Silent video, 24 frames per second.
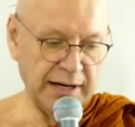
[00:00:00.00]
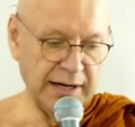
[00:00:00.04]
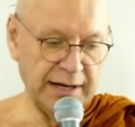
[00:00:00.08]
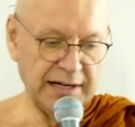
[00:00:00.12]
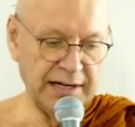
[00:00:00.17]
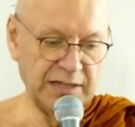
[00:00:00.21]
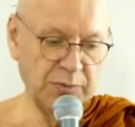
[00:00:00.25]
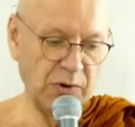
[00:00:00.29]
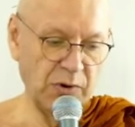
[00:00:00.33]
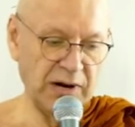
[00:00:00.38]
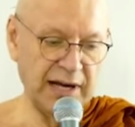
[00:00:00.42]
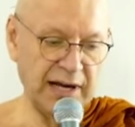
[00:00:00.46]
It's
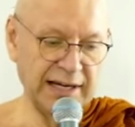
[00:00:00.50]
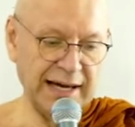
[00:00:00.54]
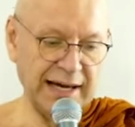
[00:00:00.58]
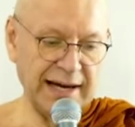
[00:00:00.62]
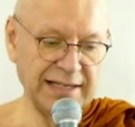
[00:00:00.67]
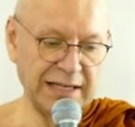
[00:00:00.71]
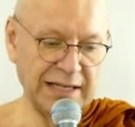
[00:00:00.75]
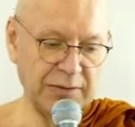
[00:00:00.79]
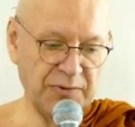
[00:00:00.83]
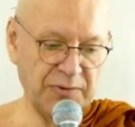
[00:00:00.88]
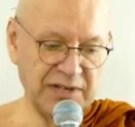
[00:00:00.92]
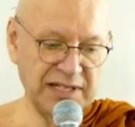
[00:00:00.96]
more like as
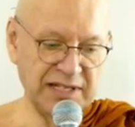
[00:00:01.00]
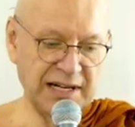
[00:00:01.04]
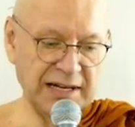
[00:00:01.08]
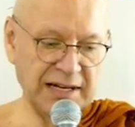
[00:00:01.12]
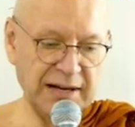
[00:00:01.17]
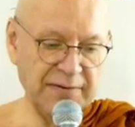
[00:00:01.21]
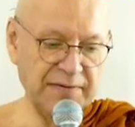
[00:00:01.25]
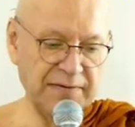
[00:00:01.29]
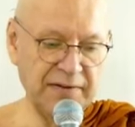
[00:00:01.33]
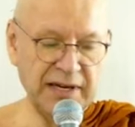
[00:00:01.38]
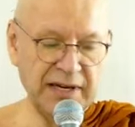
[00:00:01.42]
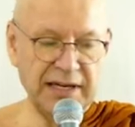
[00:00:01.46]
I was
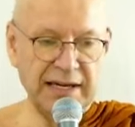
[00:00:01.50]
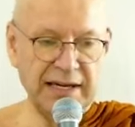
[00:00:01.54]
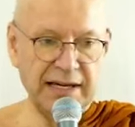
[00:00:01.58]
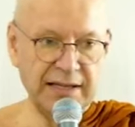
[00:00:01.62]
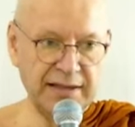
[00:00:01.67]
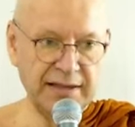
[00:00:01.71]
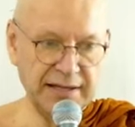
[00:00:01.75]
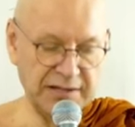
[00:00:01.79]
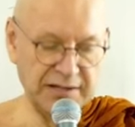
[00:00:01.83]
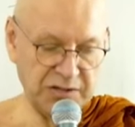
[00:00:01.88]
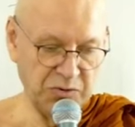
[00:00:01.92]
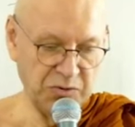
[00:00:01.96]
living in
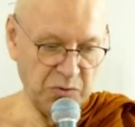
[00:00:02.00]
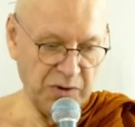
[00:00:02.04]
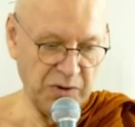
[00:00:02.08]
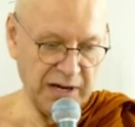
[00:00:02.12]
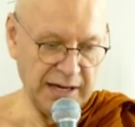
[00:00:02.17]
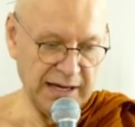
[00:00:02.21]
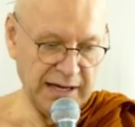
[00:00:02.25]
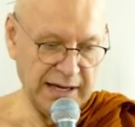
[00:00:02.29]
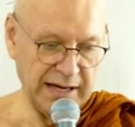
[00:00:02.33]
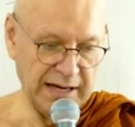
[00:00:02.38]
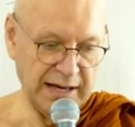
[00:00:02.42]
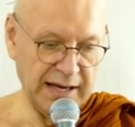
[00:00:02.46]
this
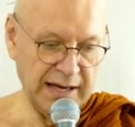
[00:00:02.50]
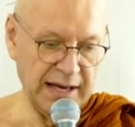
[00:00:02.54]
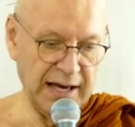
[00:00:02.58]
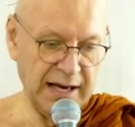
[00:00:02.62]
way.